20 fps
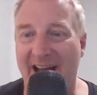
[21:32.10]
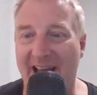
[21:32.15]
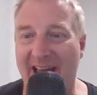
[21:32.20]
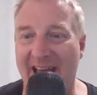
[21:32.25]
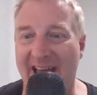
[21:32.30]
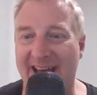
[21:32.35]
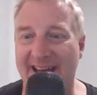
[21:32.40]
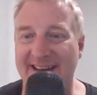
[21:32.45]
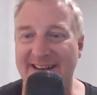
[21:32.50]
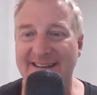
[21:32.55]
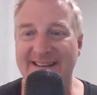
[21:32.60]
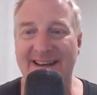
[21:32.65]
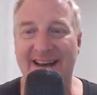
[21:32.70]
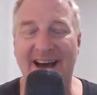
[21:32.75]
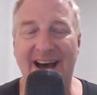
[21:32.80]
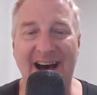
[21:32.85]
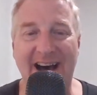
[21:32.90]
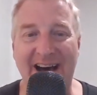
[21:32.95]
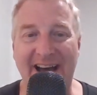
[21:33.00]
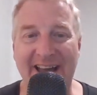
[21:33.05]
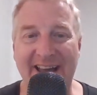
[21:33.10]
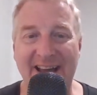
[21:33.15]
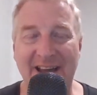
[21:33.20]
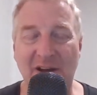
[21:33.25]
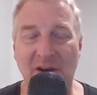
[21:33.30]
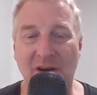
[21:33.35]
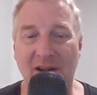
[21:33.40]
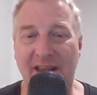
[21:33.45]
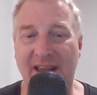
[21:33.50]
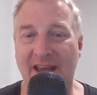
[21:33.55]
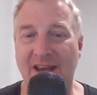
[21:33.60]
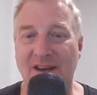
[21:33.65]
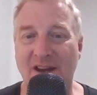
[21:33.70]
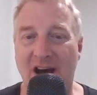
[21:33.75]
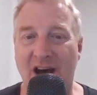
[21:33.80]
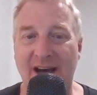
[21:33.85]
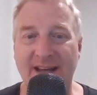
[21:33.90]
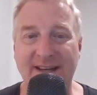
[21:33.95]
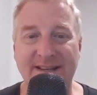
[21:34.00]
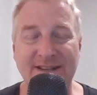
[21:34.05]
And I
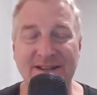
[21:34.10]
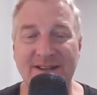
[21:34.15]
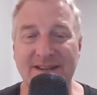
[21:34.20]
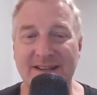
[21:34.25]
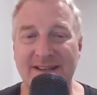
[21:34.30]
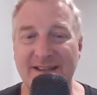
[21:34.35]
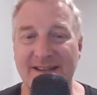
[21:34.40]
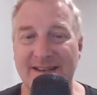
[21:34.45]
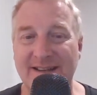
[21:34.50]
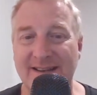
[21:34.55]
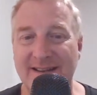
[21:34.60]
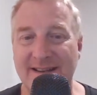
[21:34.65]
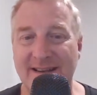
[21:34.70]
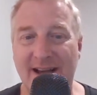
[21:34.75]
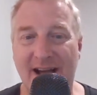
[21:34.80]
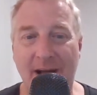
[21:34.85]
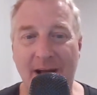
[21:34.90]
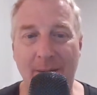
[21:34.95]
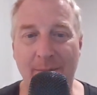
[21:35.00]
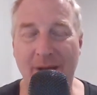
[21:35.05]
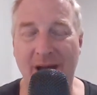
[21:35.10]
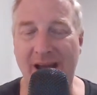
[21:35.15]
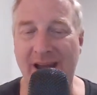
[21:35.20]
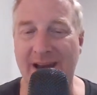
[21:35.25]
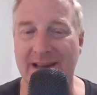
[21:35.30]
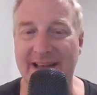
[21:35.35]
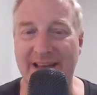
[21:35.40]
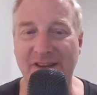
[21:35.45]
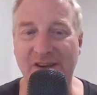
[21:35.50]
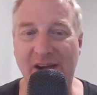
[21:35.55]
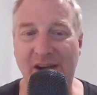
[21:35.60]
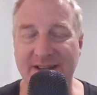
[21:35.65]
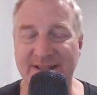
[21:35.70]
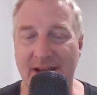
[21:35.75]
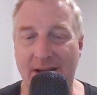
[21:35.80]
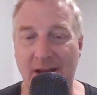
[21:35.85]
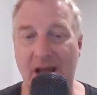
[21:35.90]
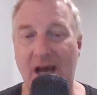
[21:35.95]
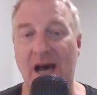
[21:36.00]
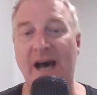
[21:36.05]
cannot, I'm not going to let you guys down.